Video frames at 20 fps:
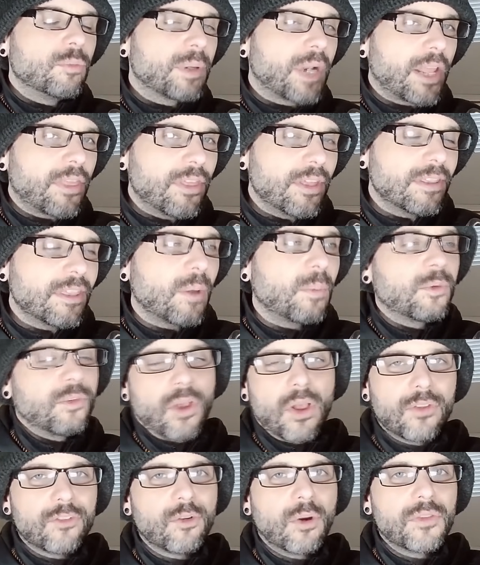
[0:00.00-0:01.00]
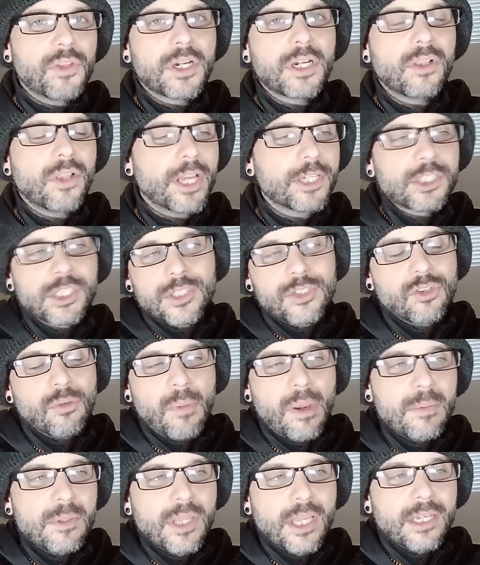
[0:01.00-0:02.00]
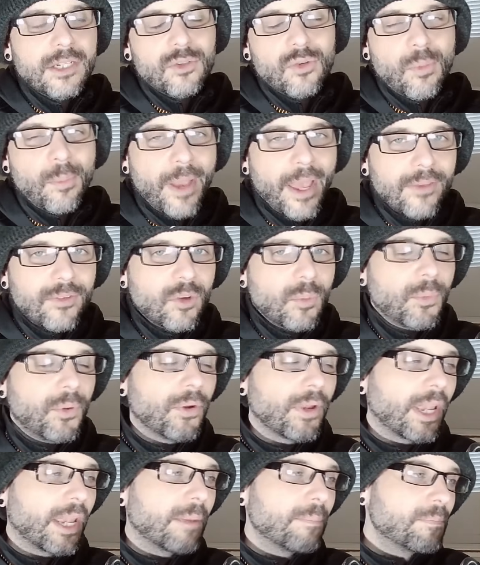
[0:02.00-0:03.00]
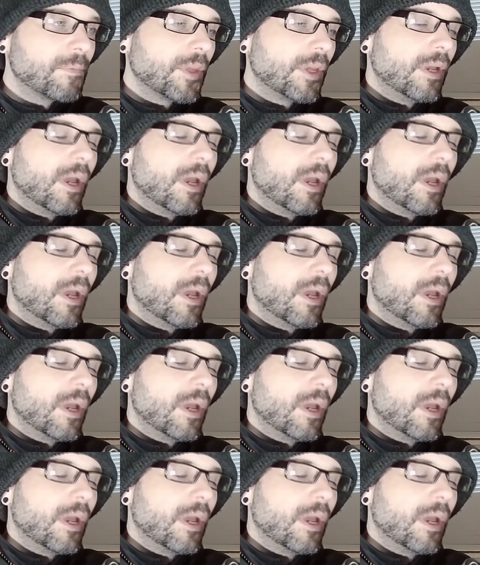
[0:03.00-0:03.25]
but I think that was also on the collection, so maybe they could do a basketball game.